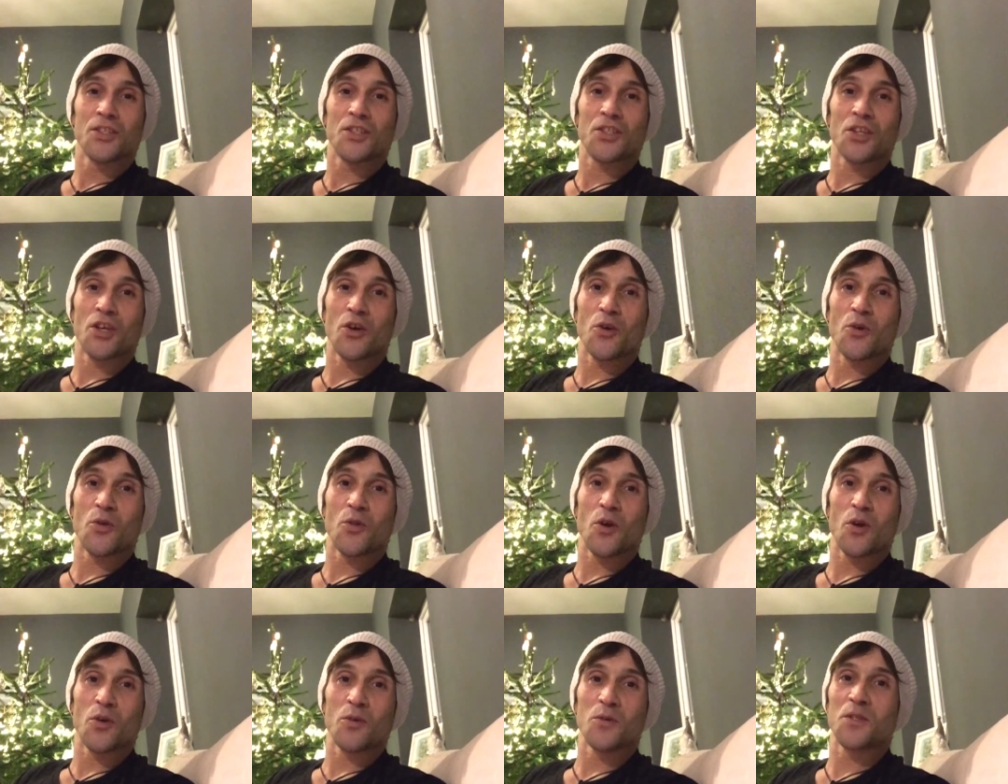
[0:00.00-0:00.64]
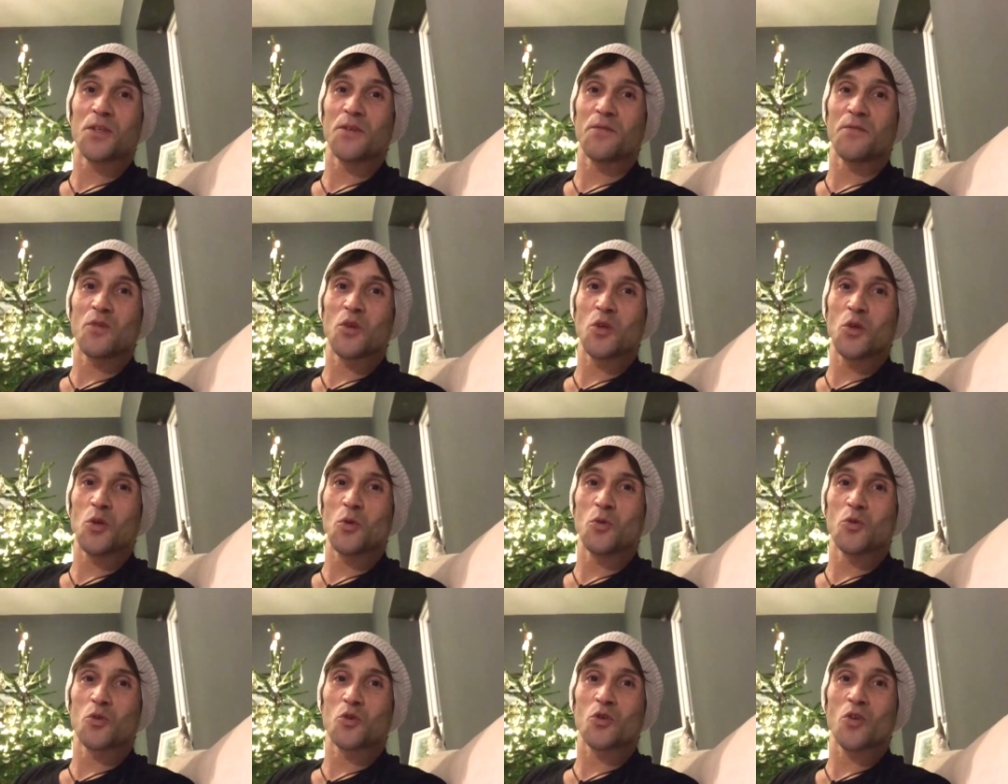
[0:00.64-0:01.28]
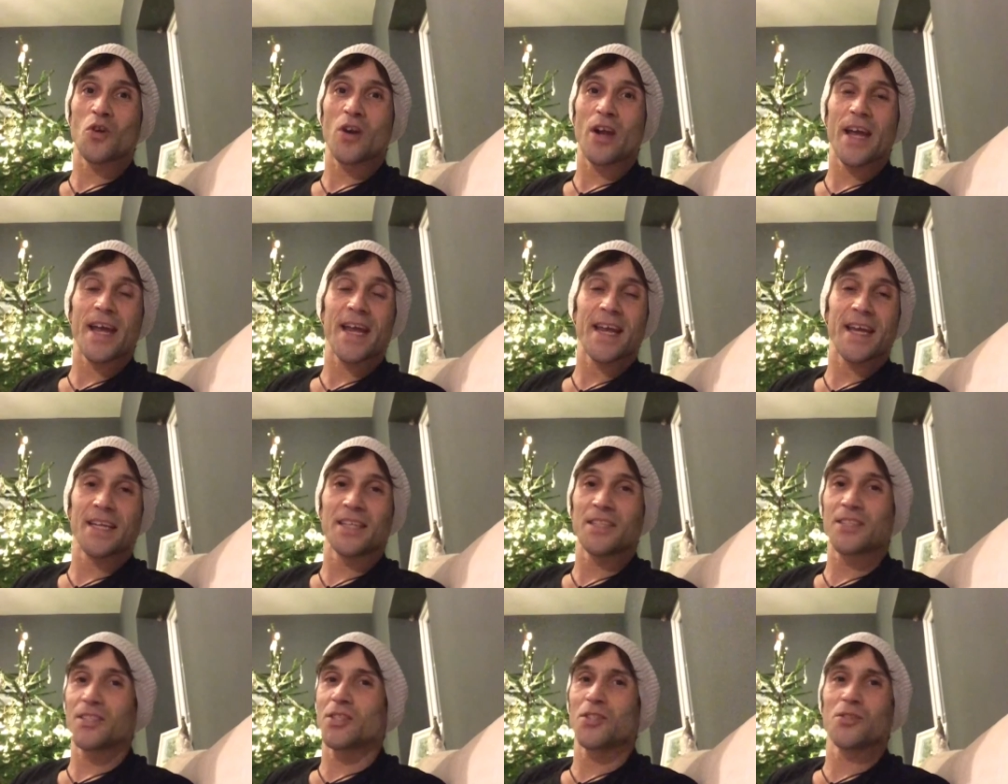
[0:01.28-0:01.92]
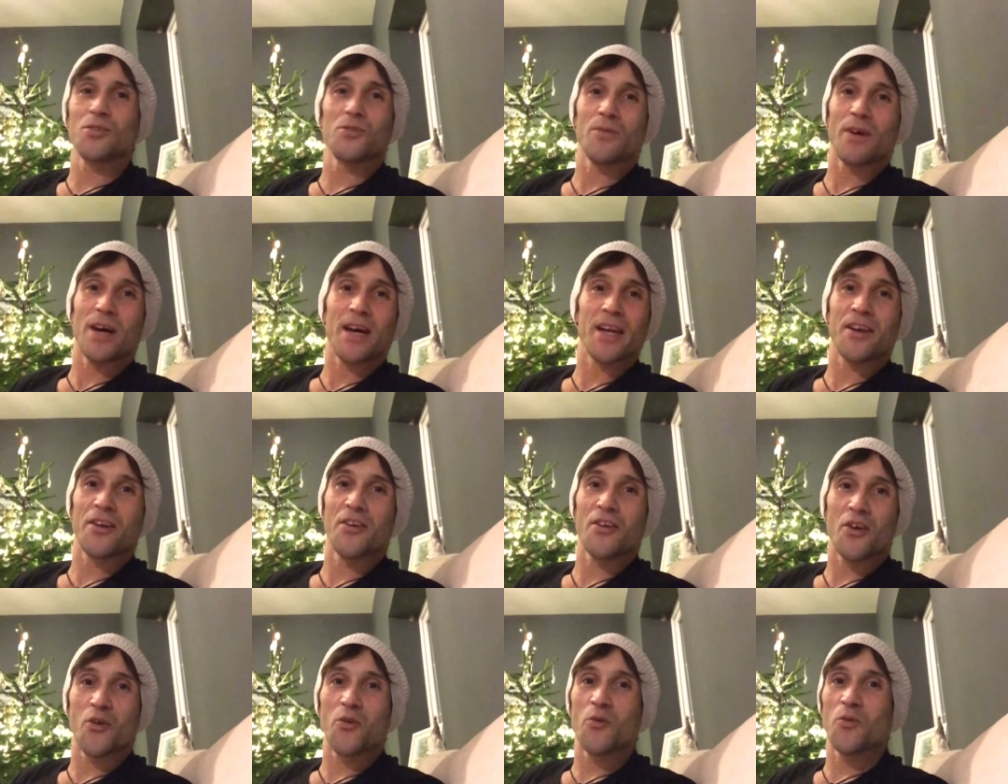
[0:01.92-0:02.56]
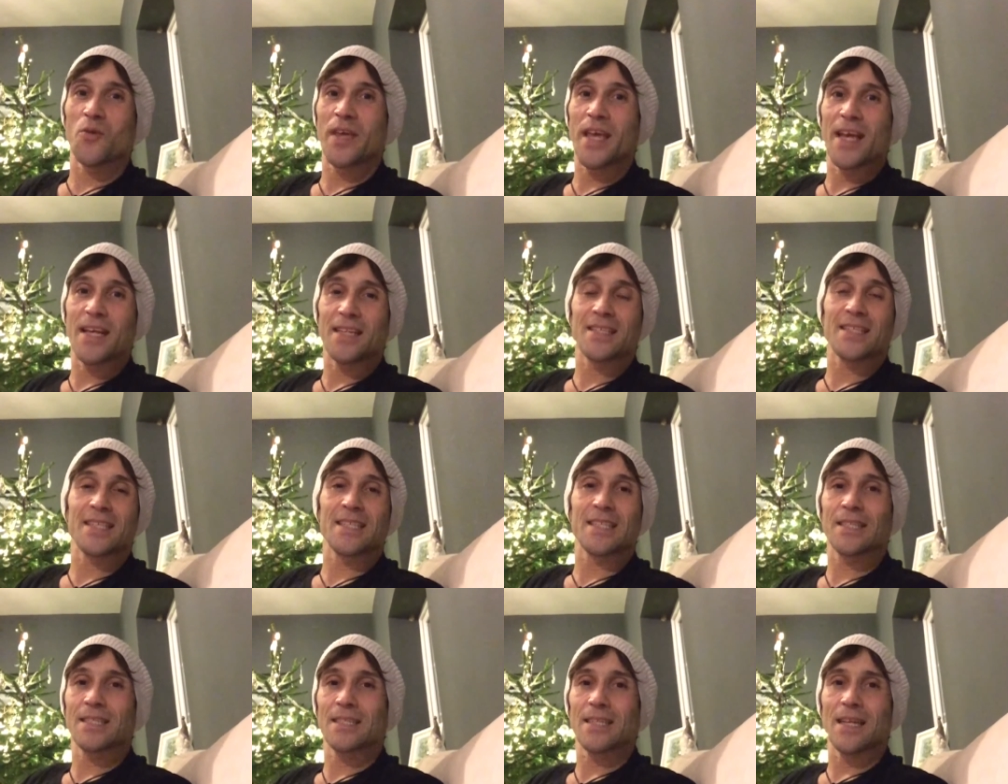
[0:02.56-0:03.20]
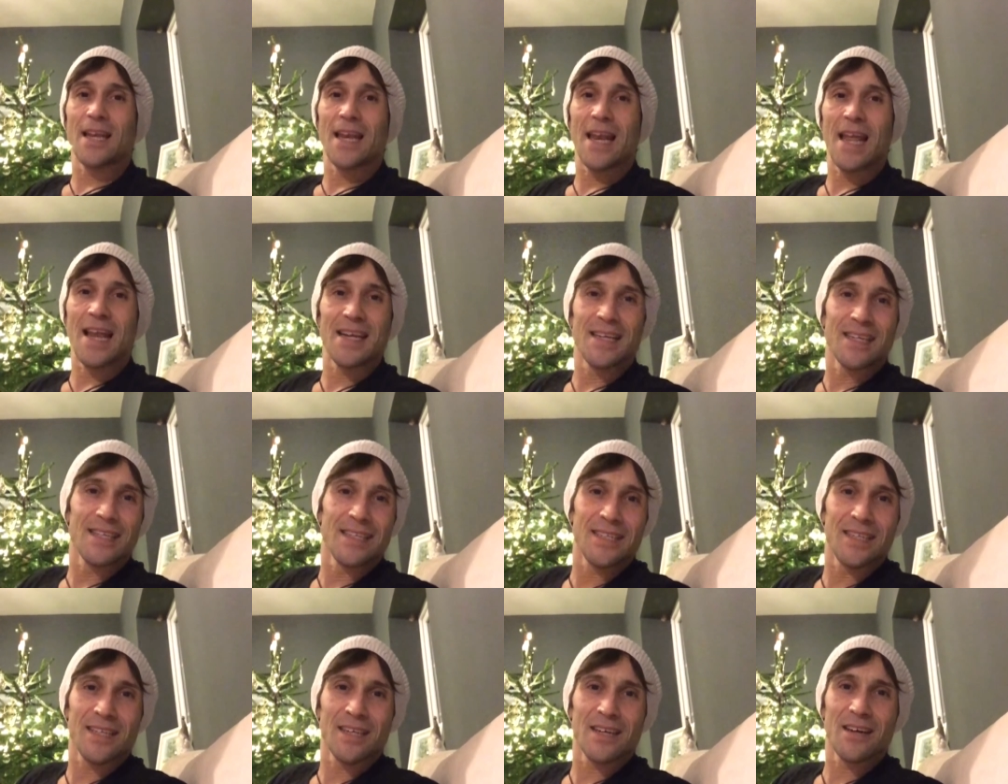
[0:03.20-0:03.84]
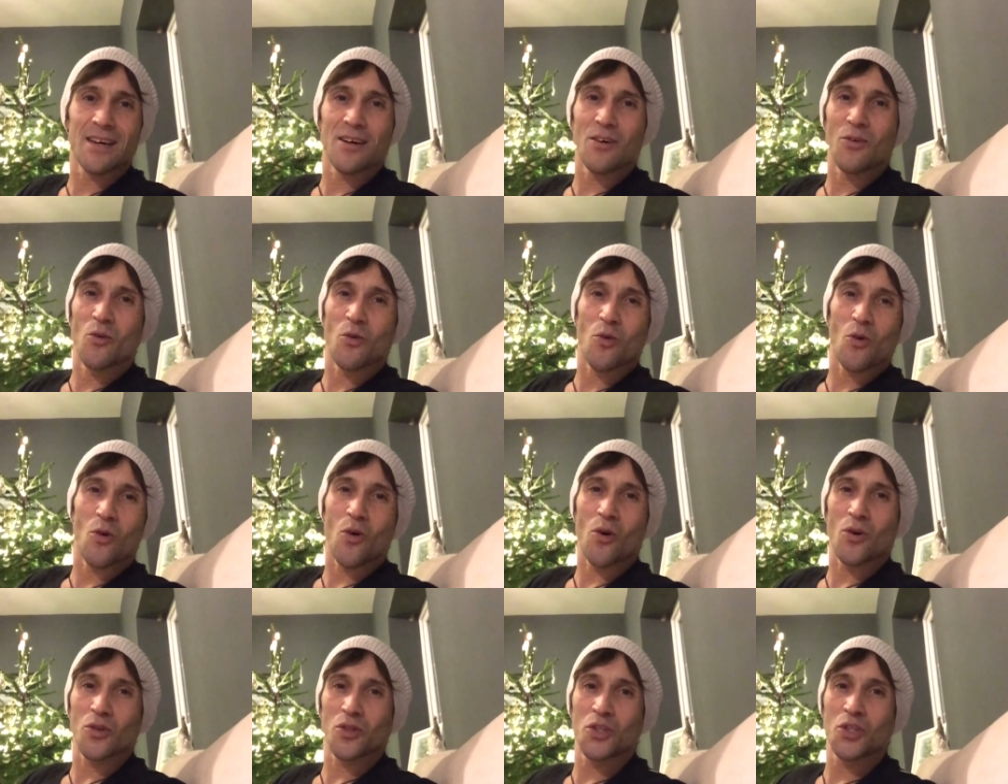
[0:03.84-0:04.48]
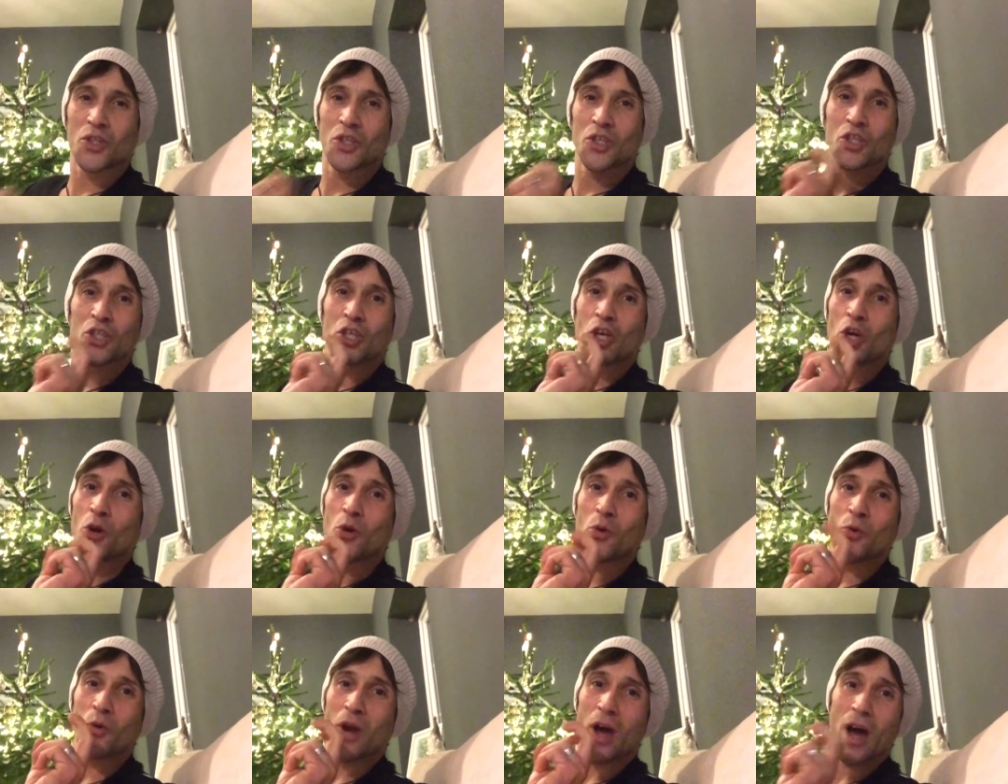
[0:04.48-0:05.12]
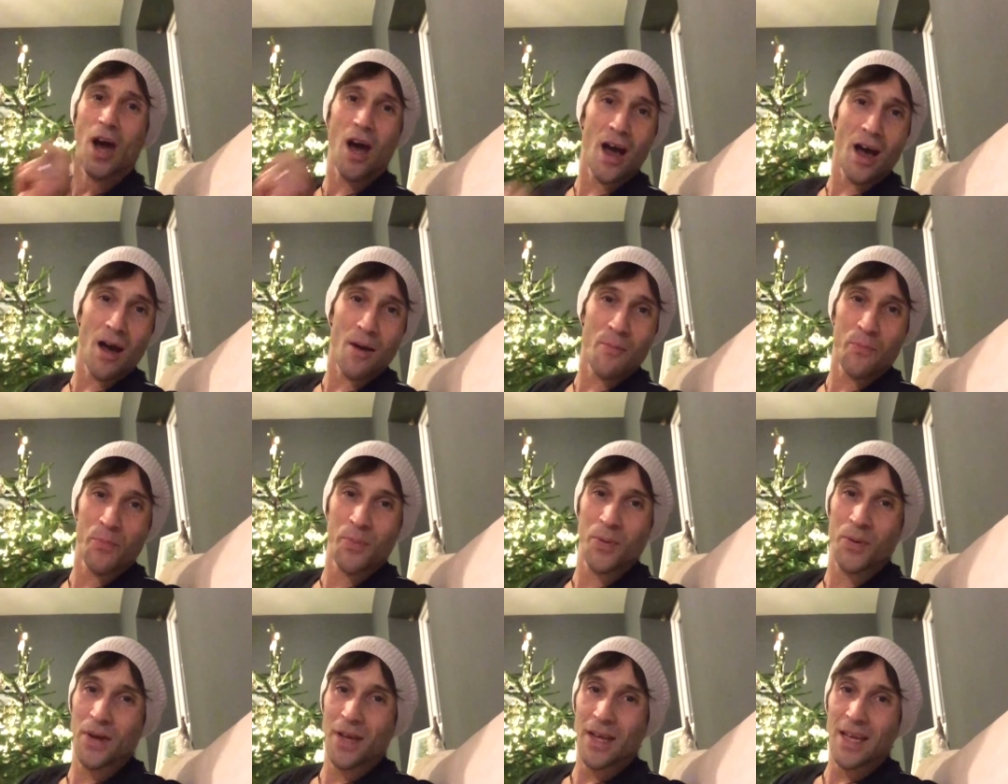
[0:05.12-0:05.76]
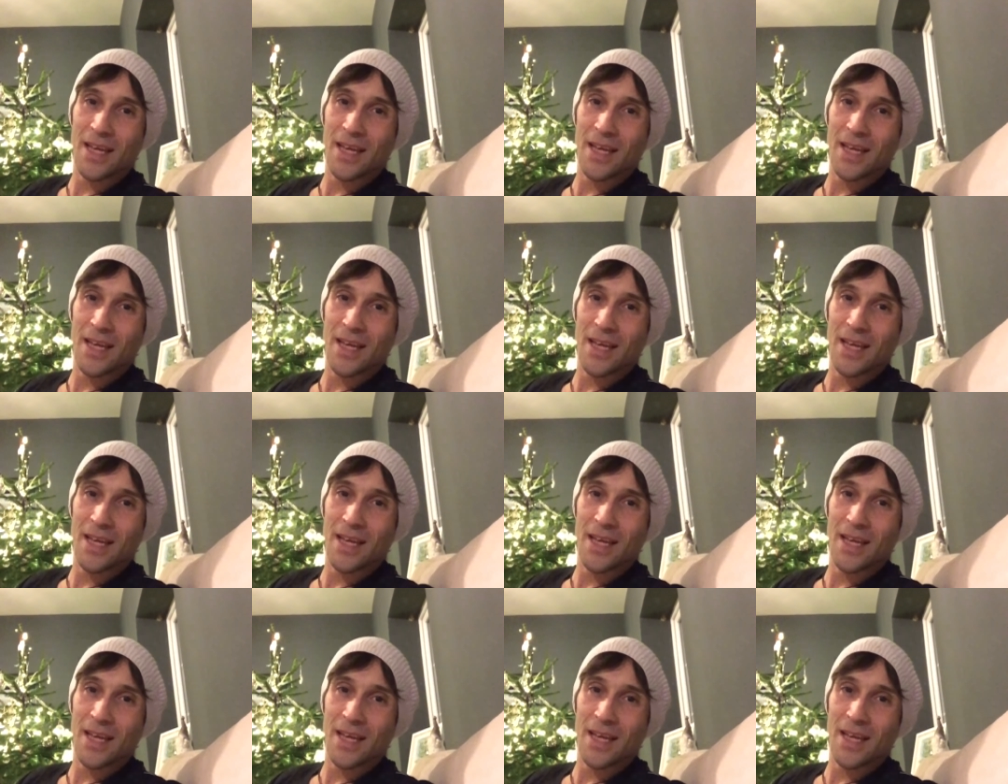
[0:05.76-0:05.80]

So those of you trying to, get slender or tone up,